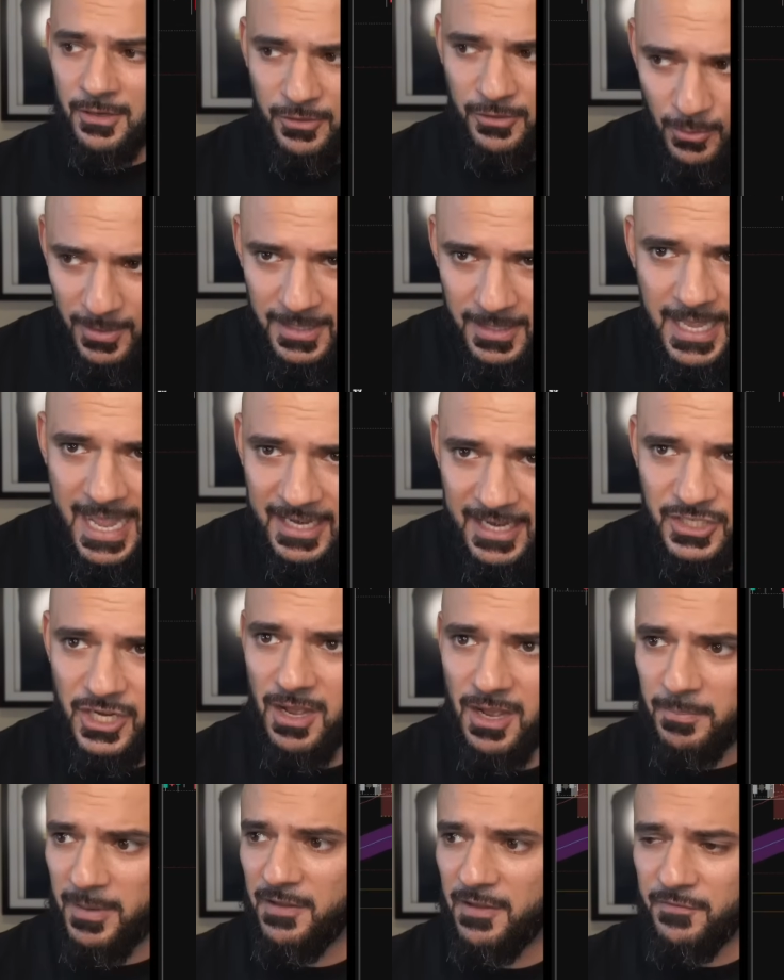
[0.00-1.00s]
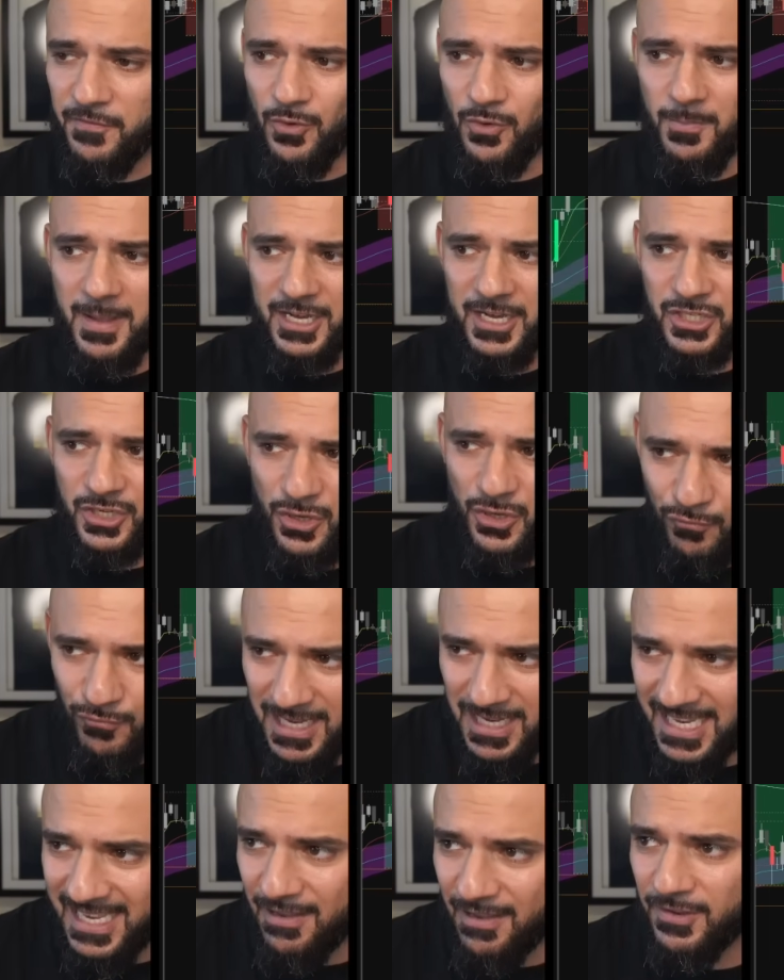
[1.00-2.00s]
doing the XRP formation, not
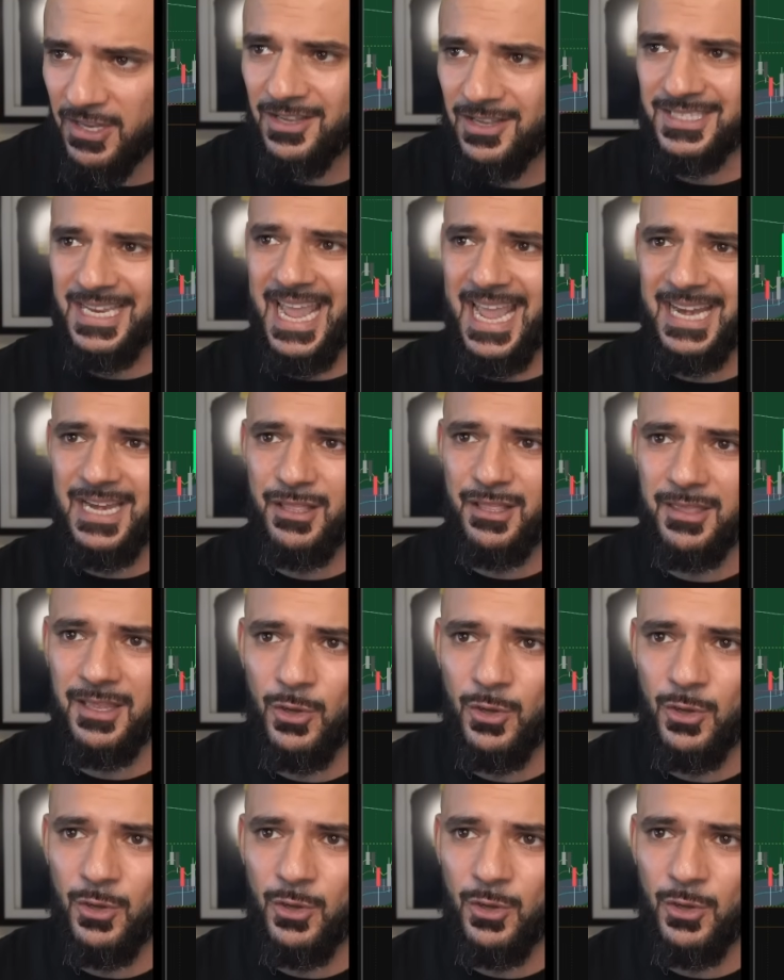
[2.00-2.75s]
really giving us anything.